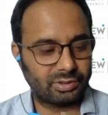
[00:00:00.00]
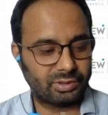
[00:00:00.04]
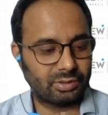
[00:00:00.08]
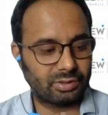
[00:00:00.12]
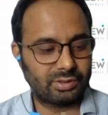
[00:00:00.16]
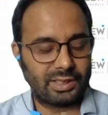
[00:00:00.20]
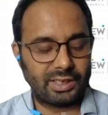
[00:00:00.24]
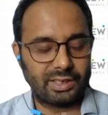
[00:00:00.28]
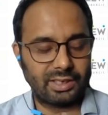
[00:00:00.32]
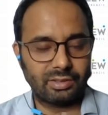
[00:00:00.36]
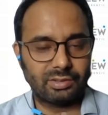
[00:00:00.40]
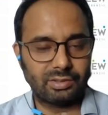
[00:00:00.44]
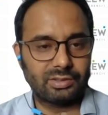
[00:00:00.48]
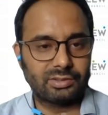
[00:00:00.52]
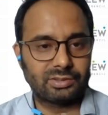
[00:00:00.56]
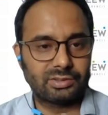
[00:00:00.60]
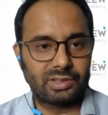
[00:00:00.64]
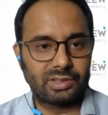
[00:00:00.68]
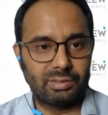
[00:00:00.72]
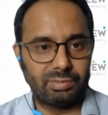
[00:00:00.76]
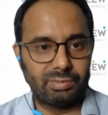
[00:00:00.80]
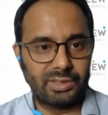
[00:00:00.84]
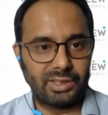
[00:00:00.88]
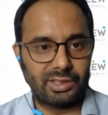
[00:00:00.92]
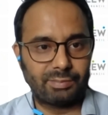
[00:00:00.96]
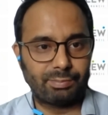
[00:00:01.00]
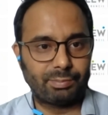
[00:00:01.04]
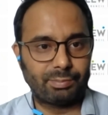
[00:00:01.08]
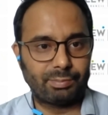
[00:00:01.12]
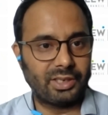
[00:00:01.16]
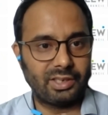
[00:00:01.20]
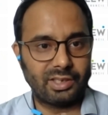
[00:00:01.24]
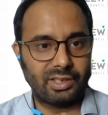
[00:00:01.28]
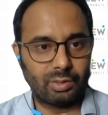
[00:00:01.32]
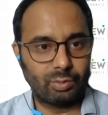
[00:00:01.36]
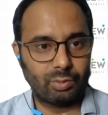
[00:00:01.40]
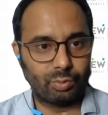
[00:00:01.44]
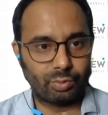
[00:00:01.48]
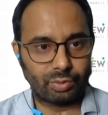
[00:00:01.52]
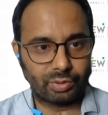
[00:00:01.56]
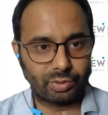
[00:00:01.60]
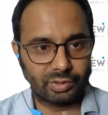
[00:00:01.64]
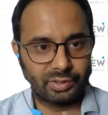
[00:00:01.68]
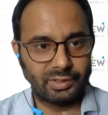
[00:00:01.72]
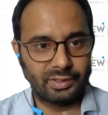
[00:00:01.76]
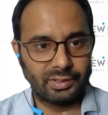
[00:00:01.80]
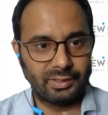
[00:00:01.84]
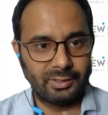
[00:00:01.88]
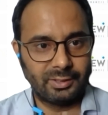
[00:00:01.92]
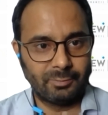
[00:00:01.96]
Now, that was a script that played out
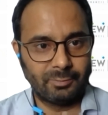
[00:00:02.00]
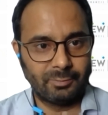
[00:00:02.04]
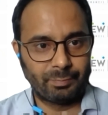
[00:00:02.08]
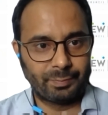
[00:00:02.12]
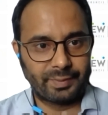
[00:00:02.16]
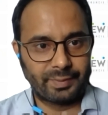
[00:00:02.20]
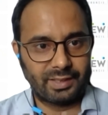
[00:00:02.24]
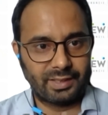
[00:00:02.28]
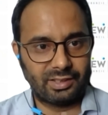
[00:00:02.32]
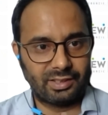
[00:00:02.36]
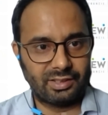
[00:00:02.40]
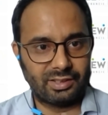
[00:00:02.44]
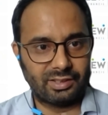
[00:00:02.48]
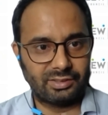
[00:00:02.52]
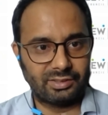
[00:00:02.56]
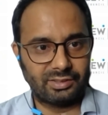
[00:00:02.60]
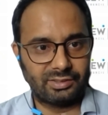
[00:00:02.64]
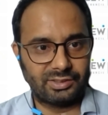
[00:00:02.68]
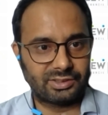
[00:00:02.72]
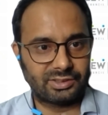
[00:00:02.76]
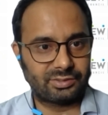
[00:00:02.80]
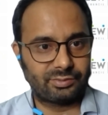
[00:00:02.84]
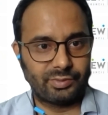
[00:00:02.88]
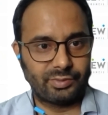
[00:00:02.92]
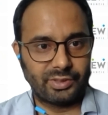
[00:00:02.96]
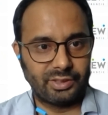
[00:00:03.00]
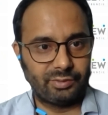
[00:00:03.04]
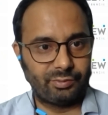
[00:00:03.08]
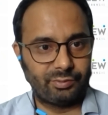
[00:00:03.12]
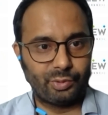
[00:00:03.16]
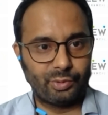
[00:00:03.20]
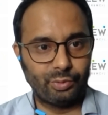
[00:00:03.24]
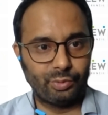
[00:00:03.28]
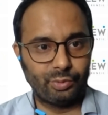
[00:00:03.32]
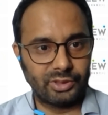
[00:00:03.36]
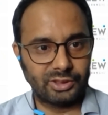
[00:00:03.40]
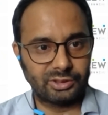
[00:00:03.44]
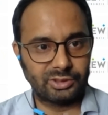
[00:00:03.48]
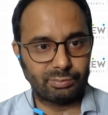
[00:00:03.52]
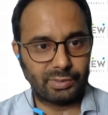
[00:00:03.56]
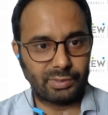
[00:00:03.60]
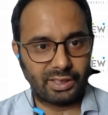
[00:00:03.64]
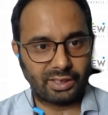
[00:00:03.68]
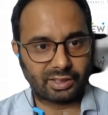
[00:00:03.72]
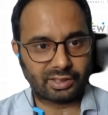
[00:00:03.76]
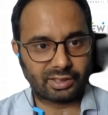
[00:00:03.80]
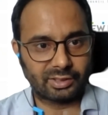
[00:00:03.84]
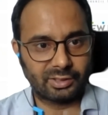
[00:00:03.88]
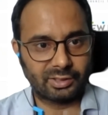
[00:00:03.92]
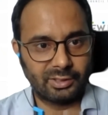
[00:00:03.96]
just very few years
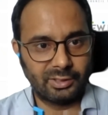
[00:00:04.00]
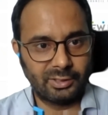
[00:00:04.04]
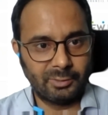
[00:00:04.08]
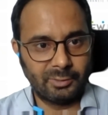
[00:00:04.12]
back.